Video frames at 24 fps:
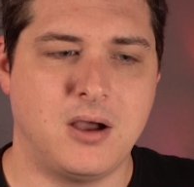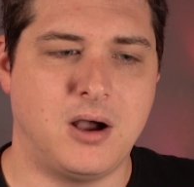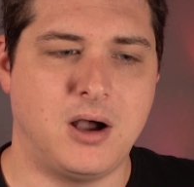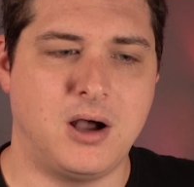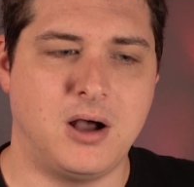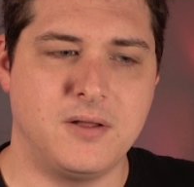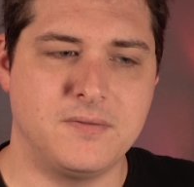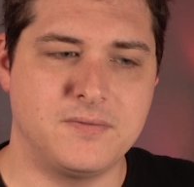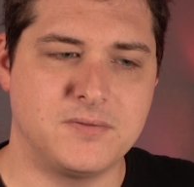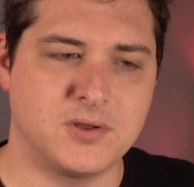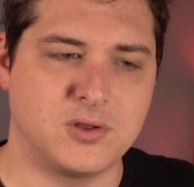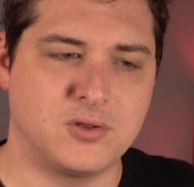
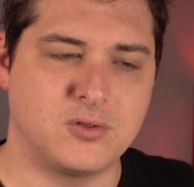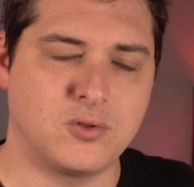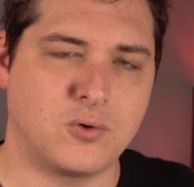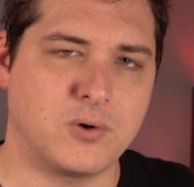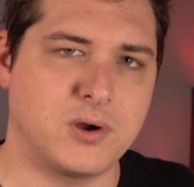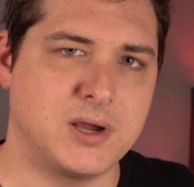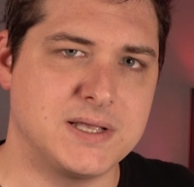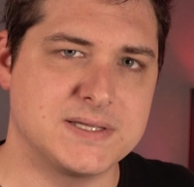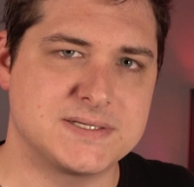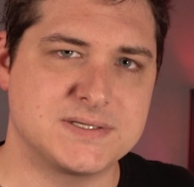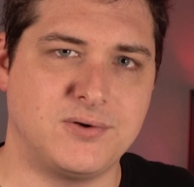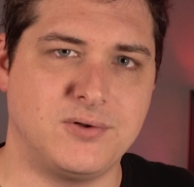on the
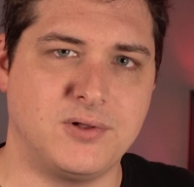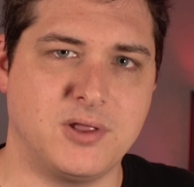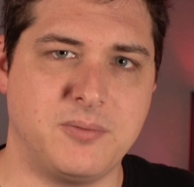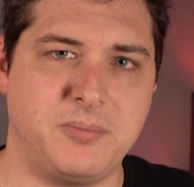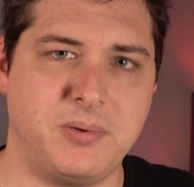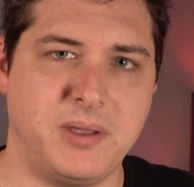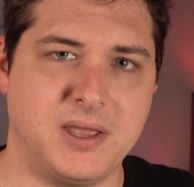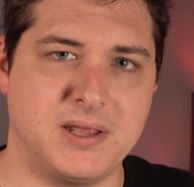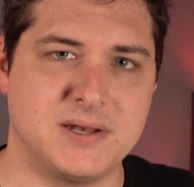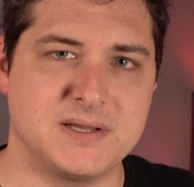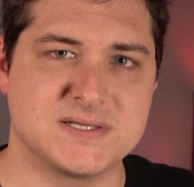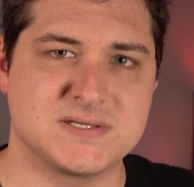Glorious Holy
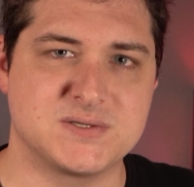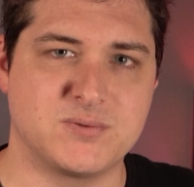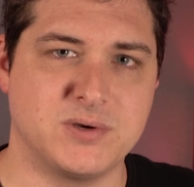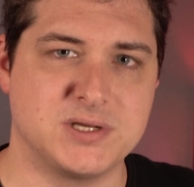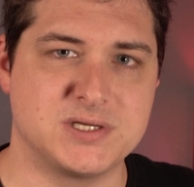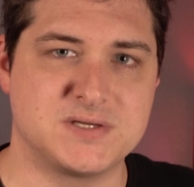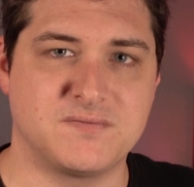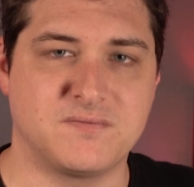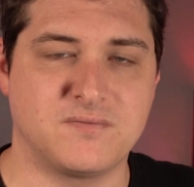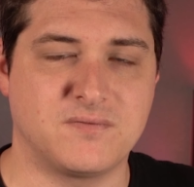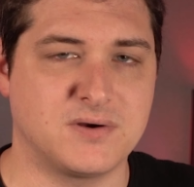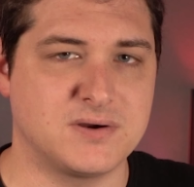Panda
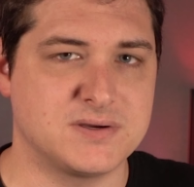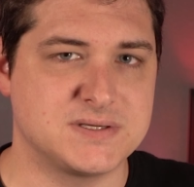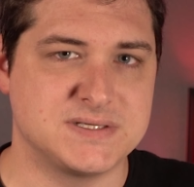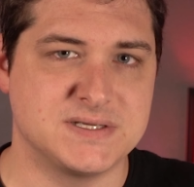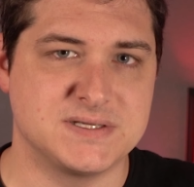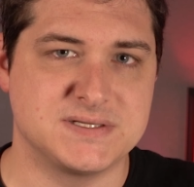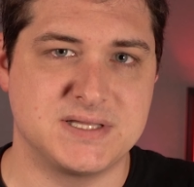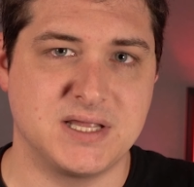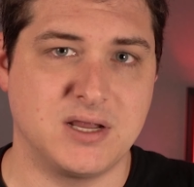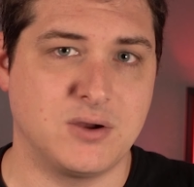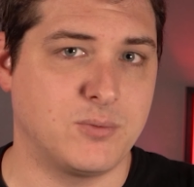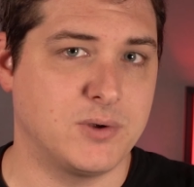Switch
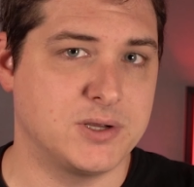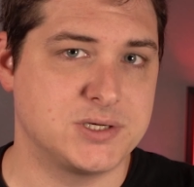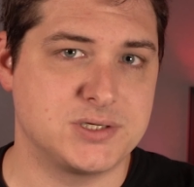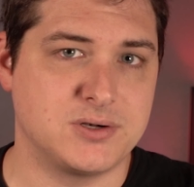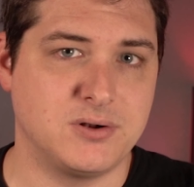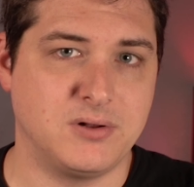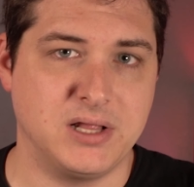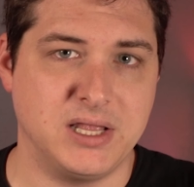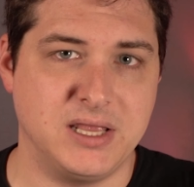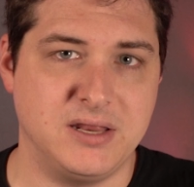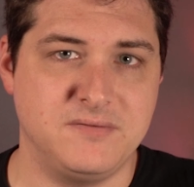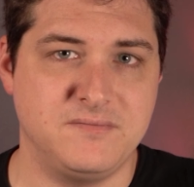versus the
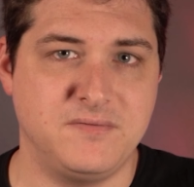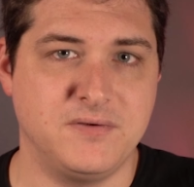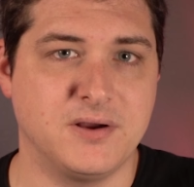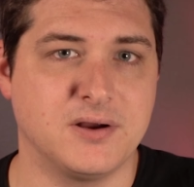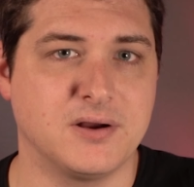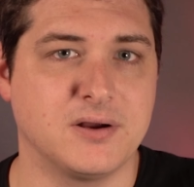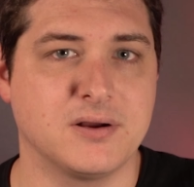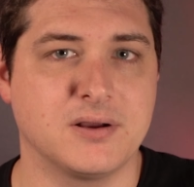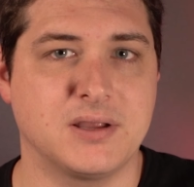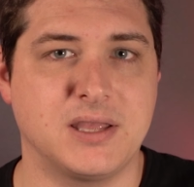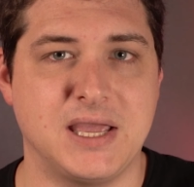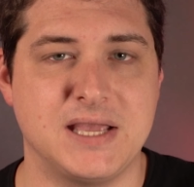original
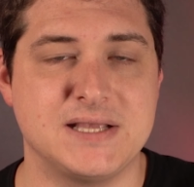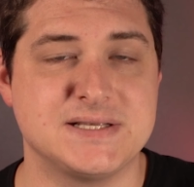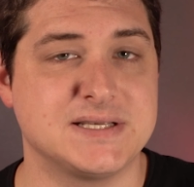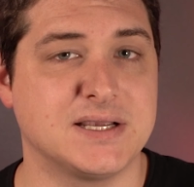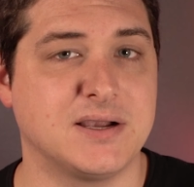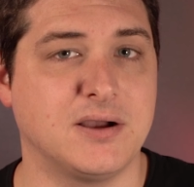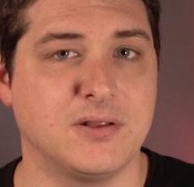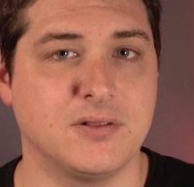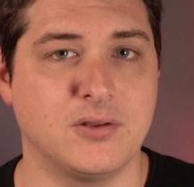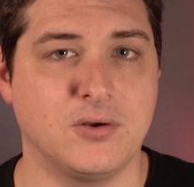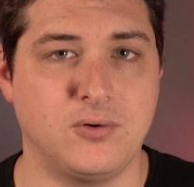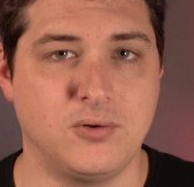Invir
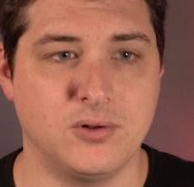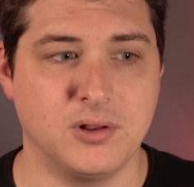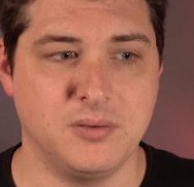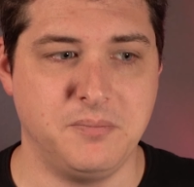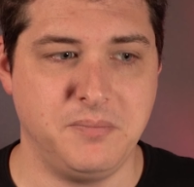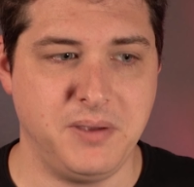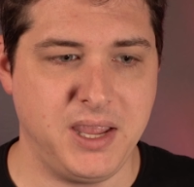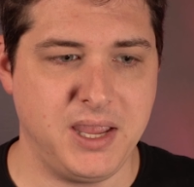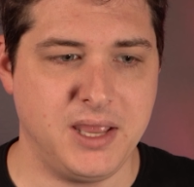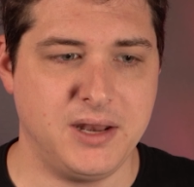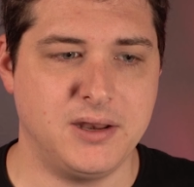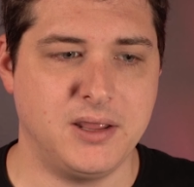casing on the Holy
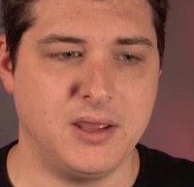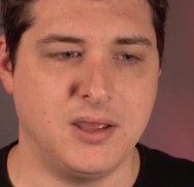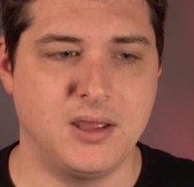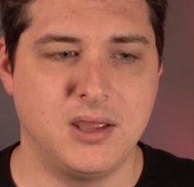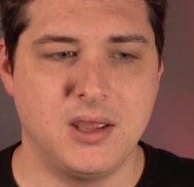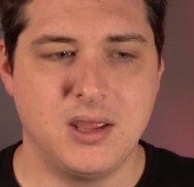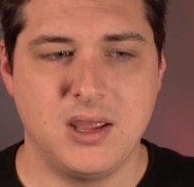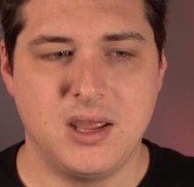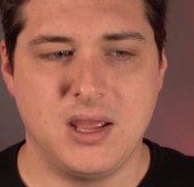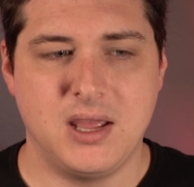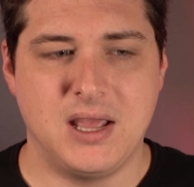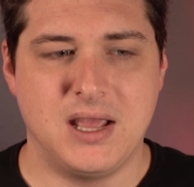Panda,
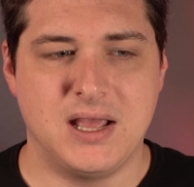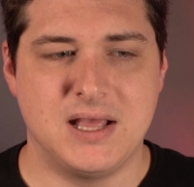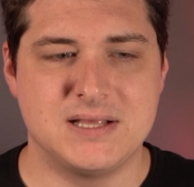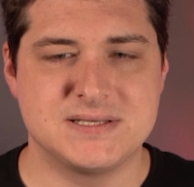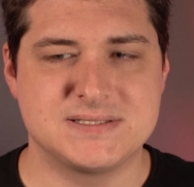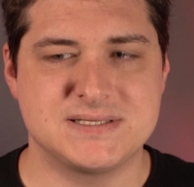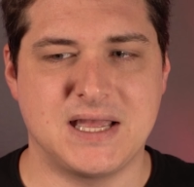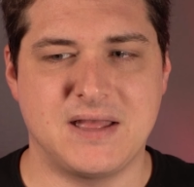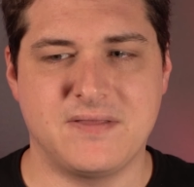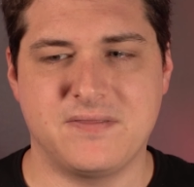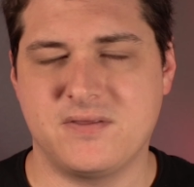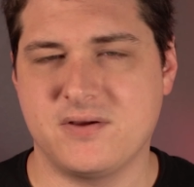is
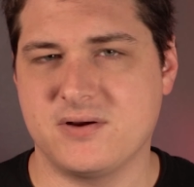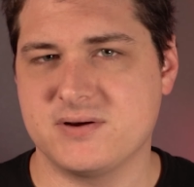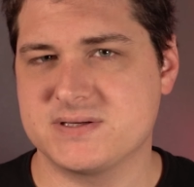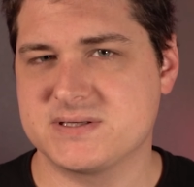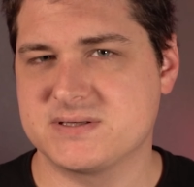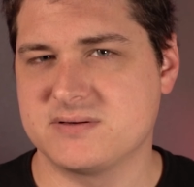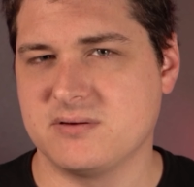that there's